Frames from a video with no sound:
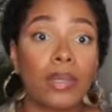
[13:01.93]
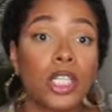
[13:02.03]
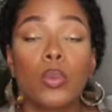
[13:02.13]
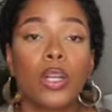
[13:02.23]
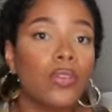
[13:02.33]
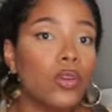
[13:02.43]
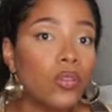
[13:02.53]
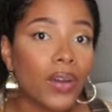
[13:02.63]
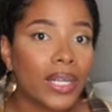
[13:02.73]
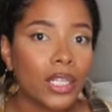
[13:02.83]
Because what if you
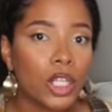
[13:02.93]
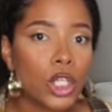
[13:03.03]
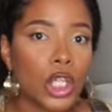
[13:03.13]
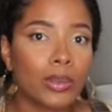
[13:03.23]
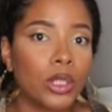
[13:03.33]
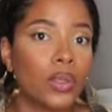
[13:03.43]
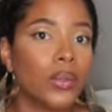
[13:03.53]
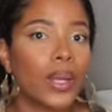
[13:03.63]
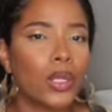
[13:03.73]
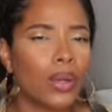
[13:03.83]
don't find another job straight away and